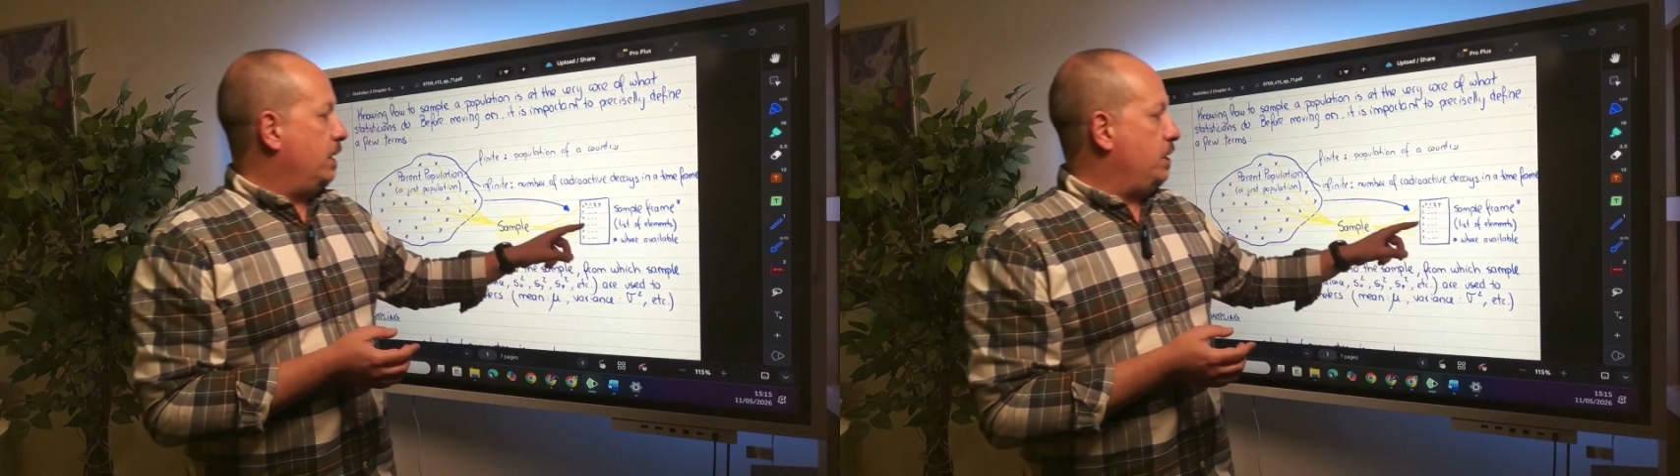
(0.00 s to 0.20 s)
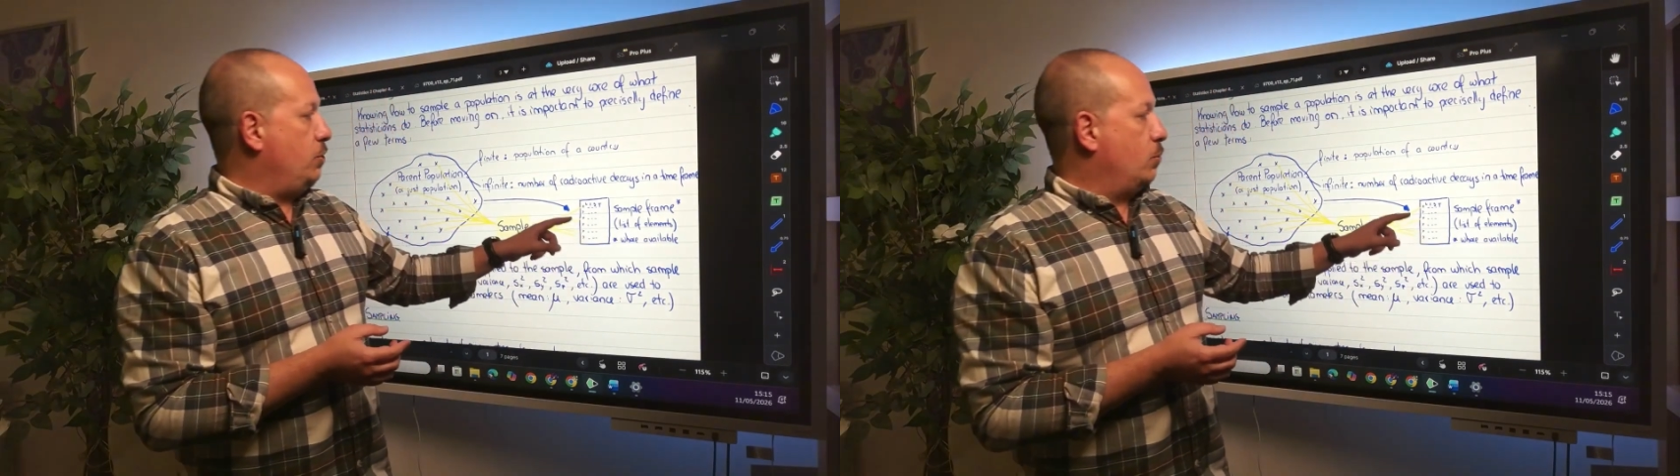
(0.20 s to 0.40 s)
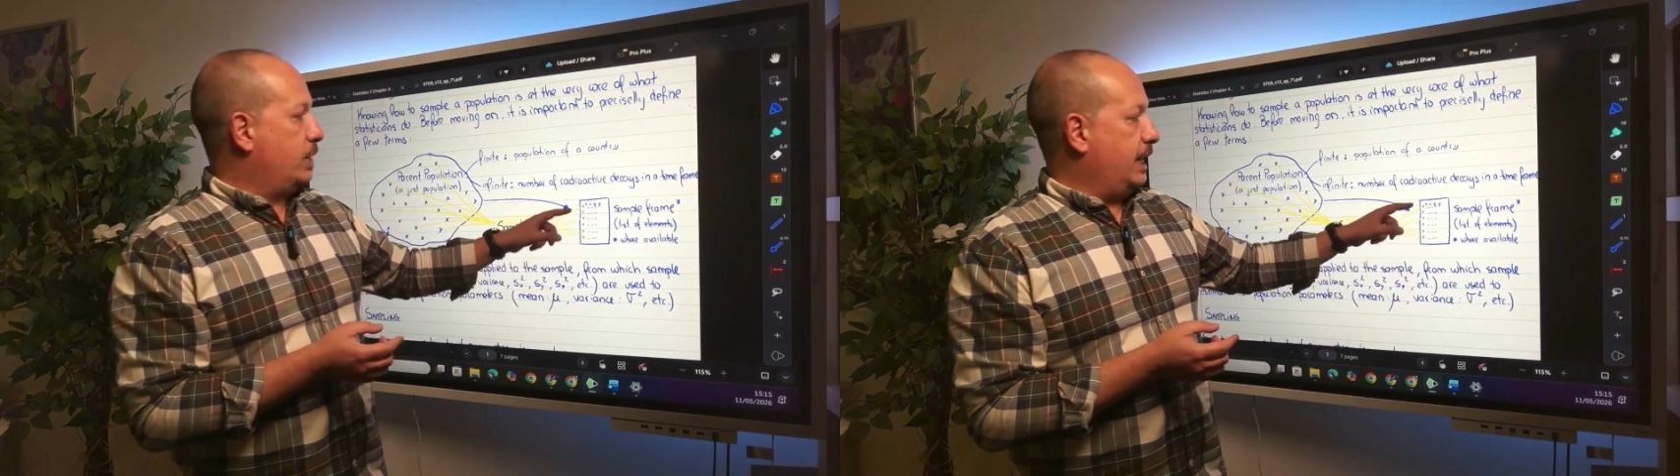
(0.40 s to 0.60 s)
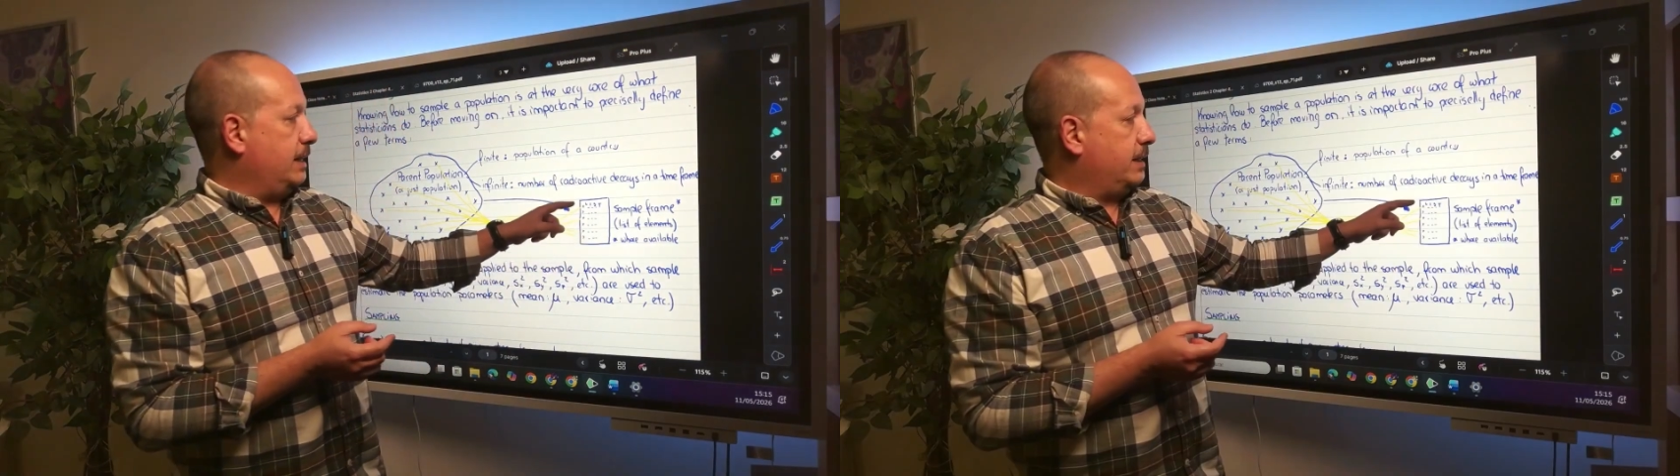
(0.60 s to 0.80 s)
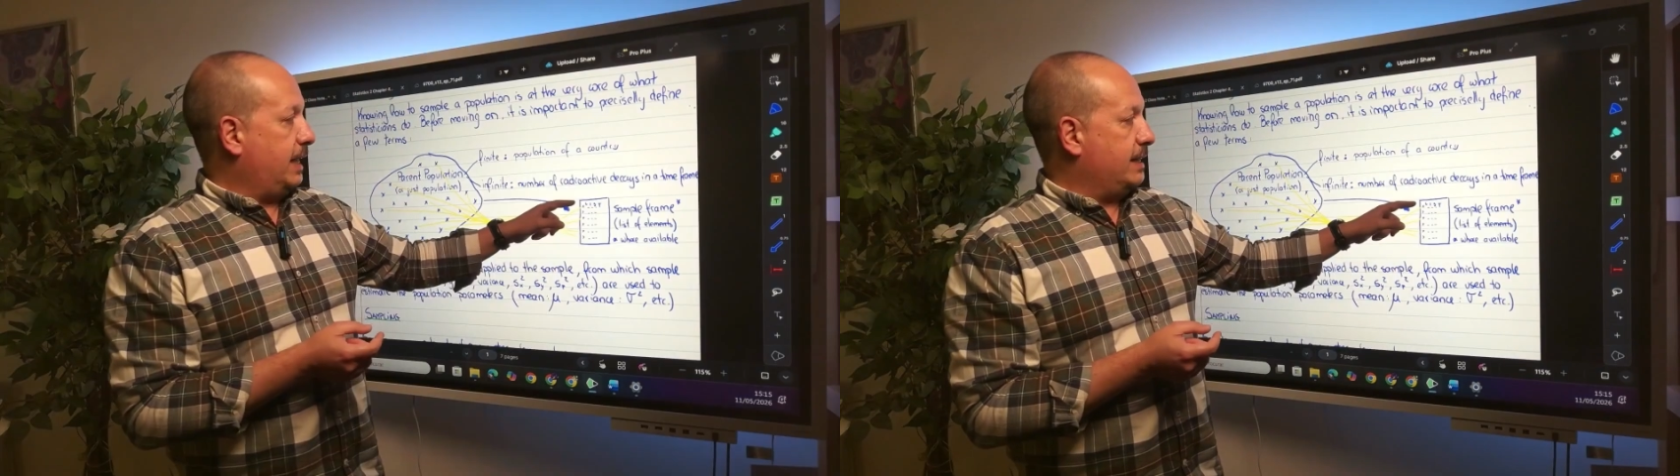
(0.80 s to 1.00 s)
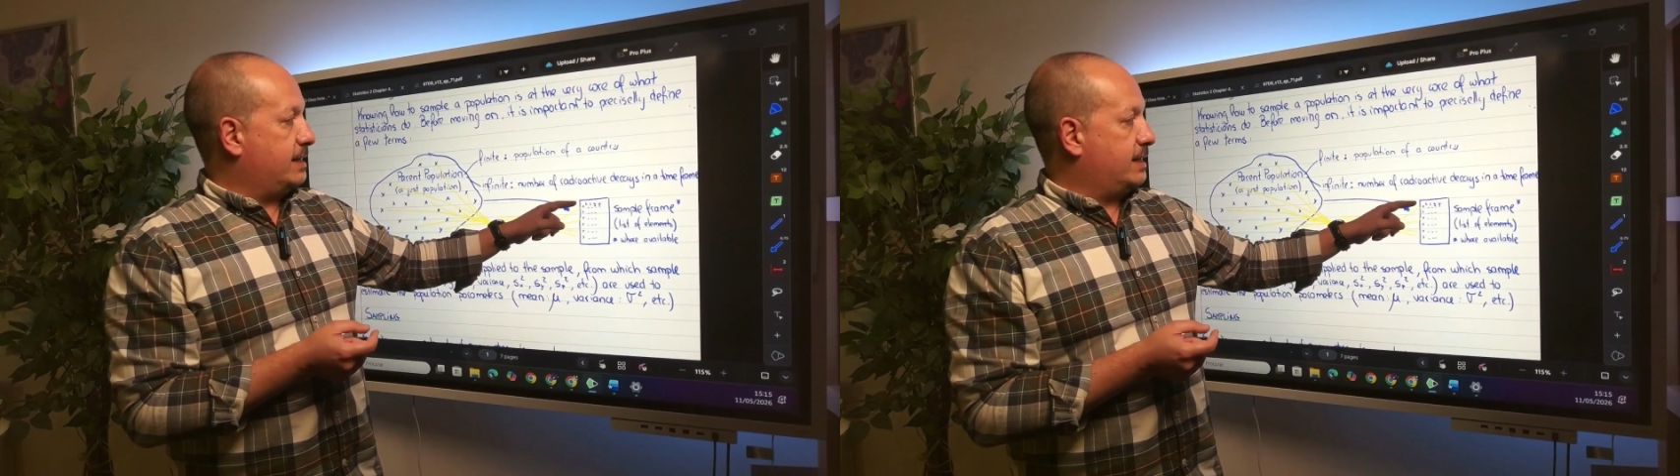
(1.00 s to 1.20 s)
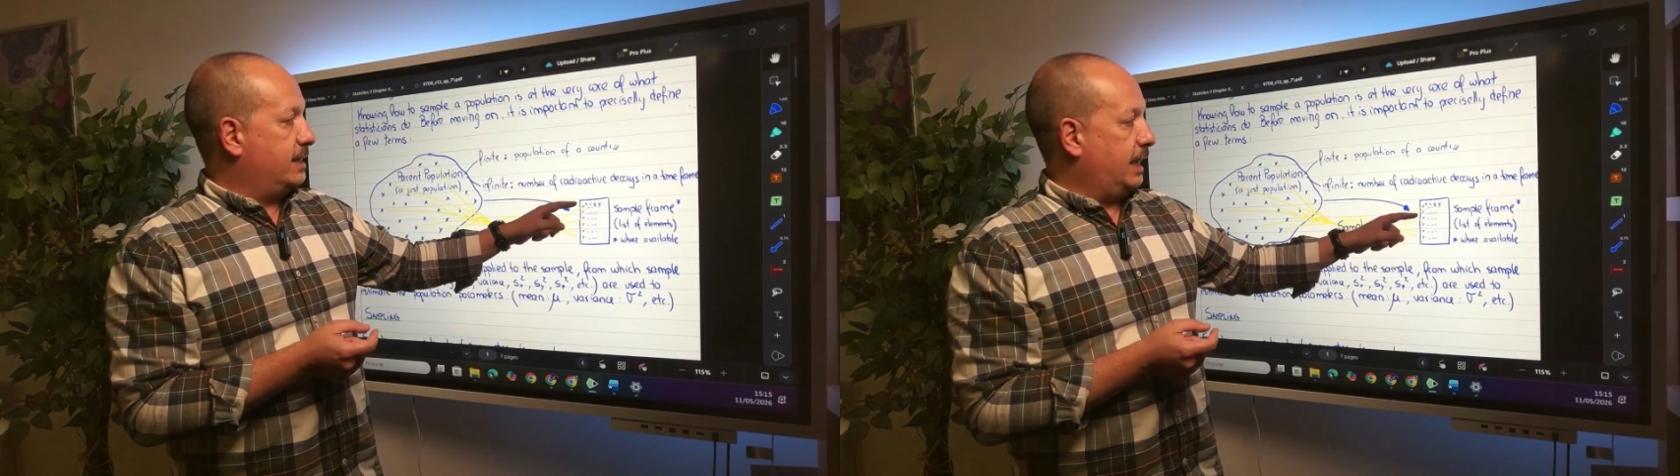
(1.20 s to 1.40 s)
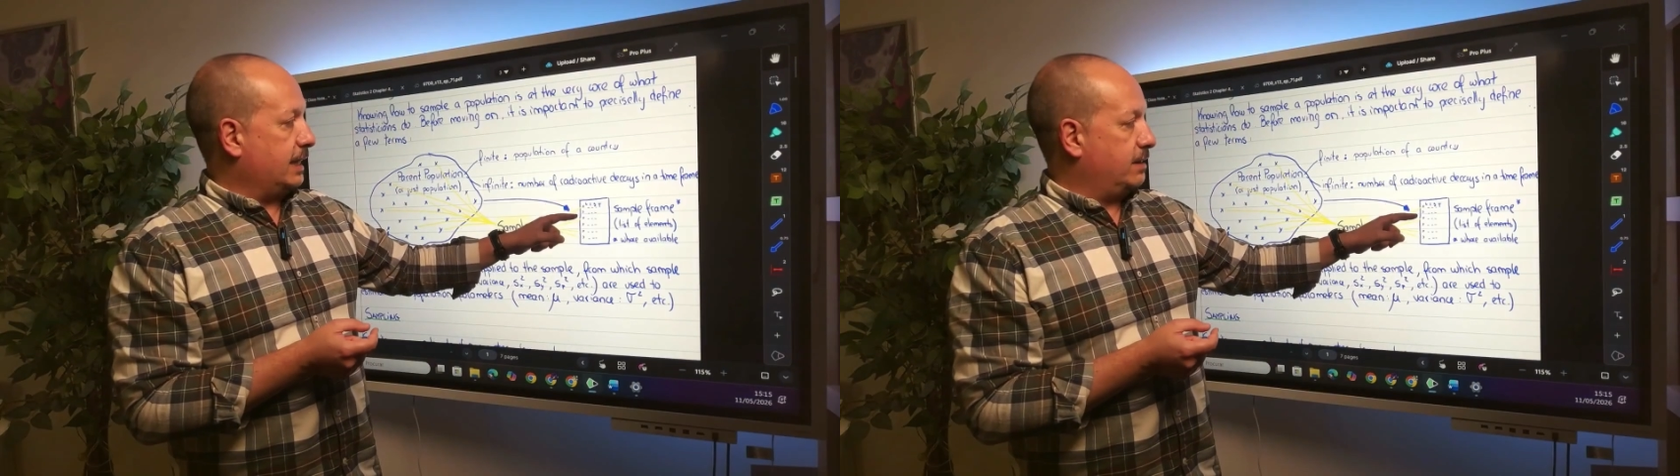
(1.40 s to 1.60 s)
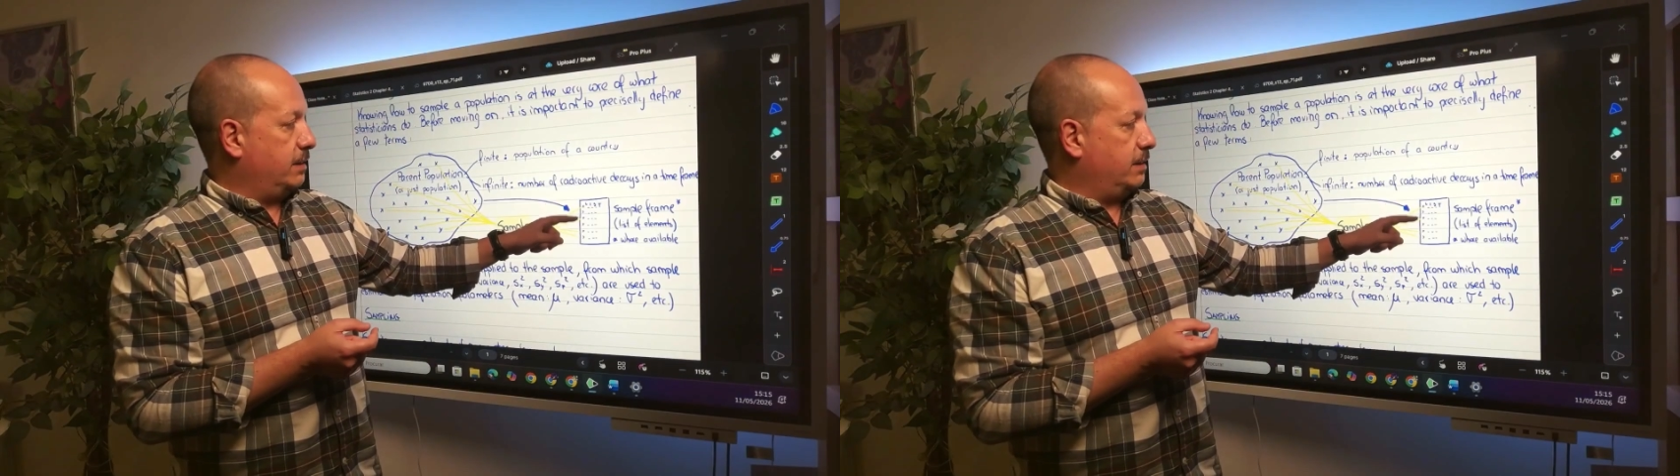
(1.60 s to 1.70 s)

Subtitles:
you can then select